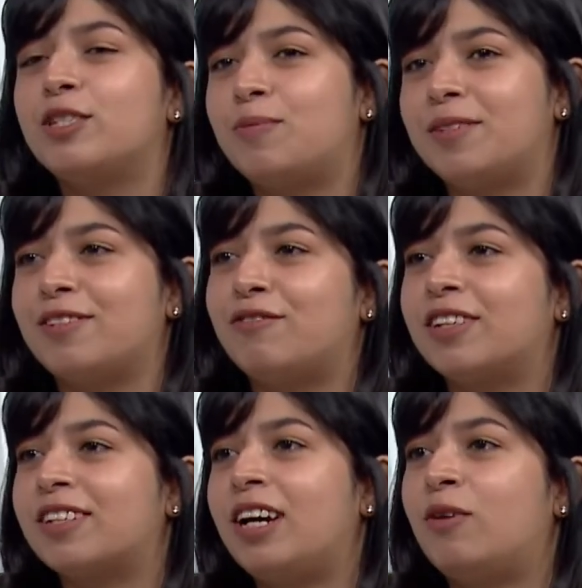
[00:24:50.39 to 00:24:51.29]

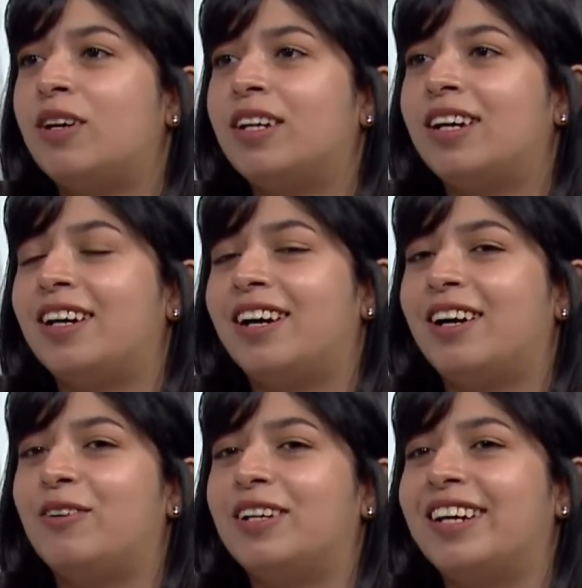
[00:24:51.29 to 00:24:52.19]
Specifically, I
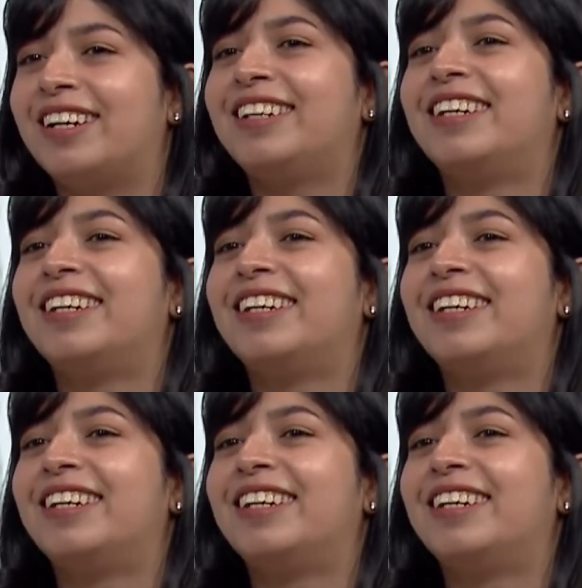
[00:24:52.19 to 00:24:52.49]
wanna